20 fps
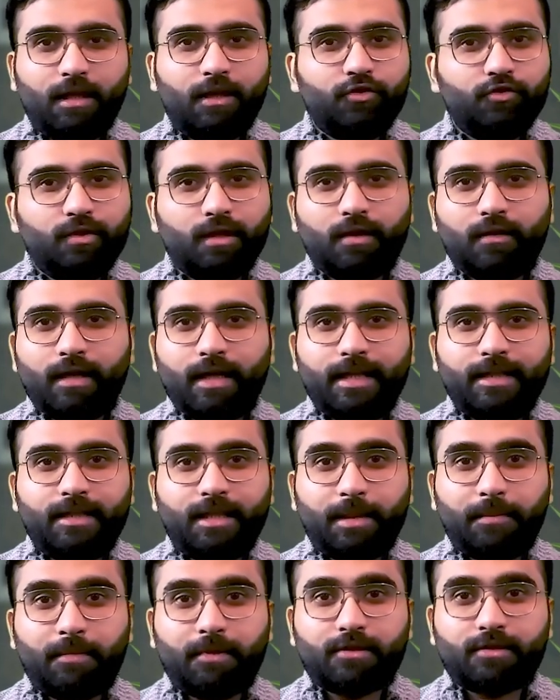Generally,
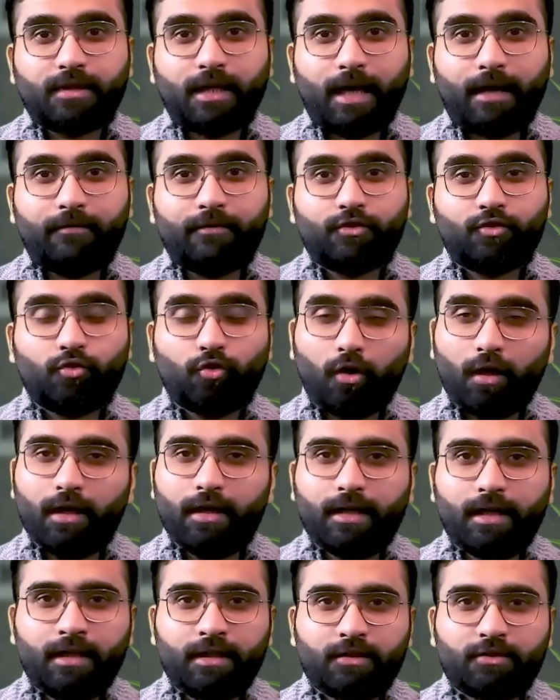they must have a
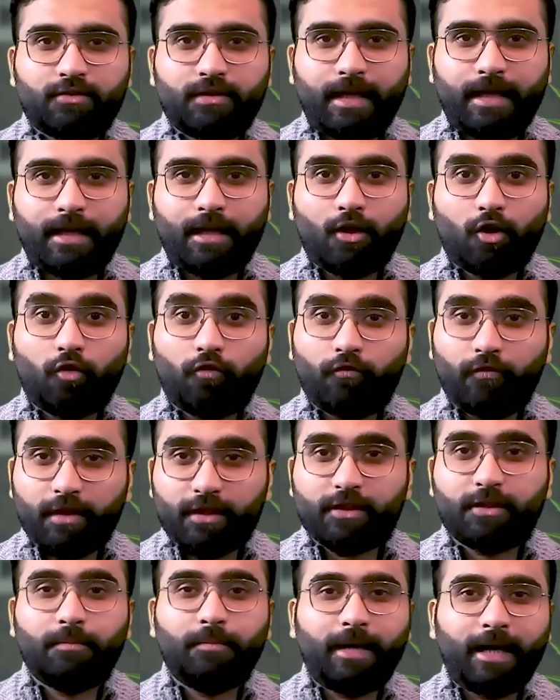solid understanding of
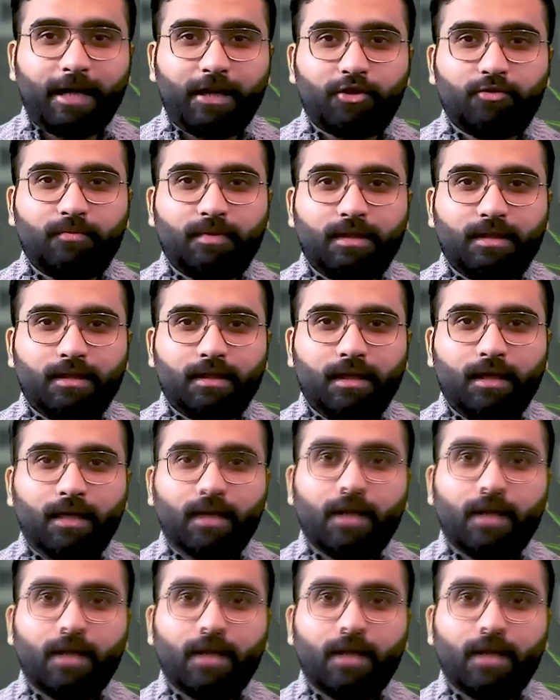risk management,